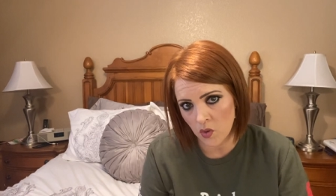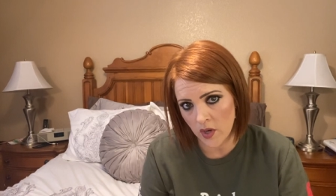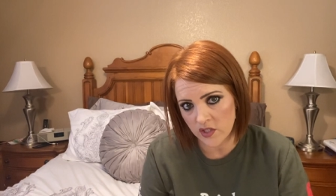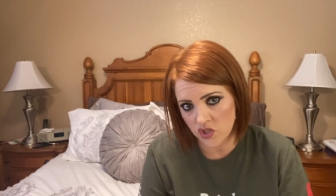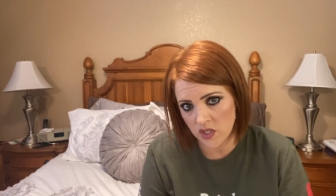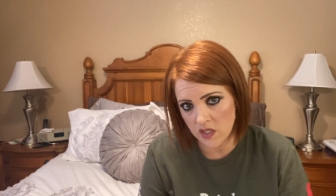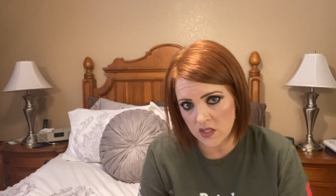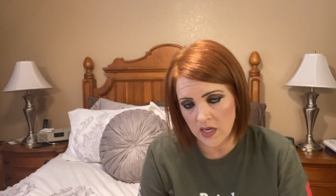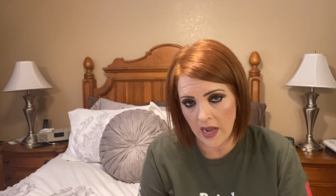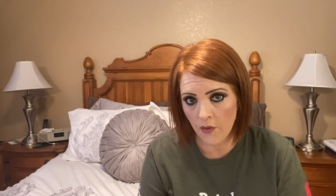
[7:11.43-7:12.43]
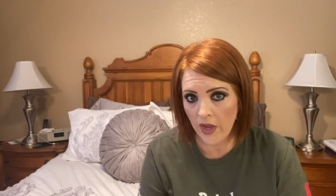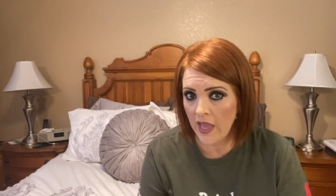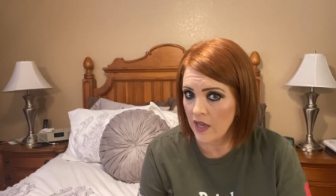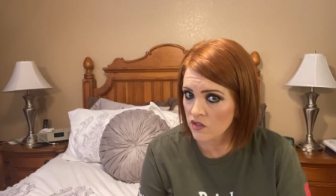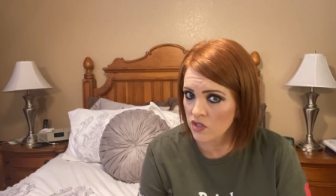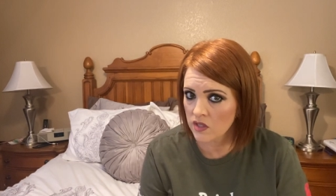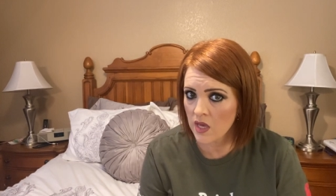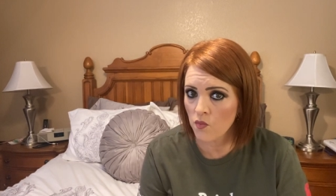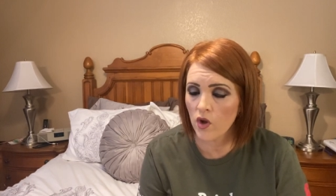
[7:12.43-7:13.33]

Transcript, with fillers: questions and how I answered them,